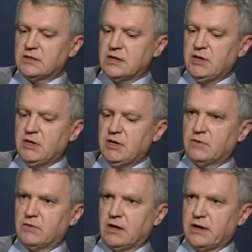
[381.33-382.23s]
the
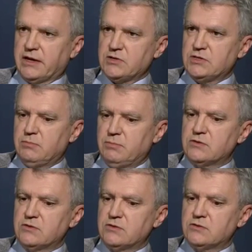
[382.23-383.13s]
timing of an election
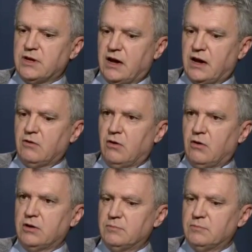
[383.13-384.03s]
depends on how
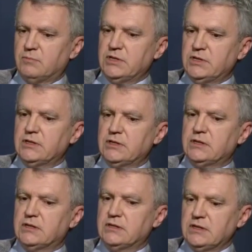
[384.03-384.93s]
long a government
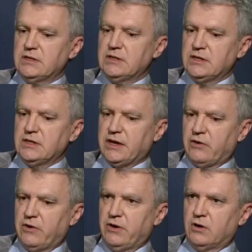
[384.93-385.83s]
can
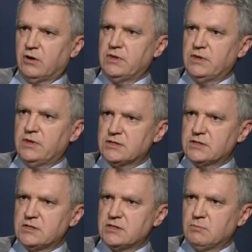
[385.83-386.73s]
carry on with the
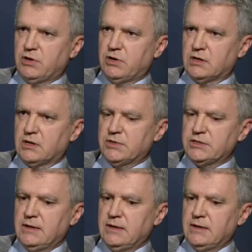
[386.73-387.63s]
existing
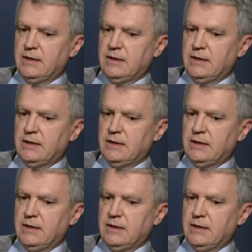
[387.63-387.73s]
parliament.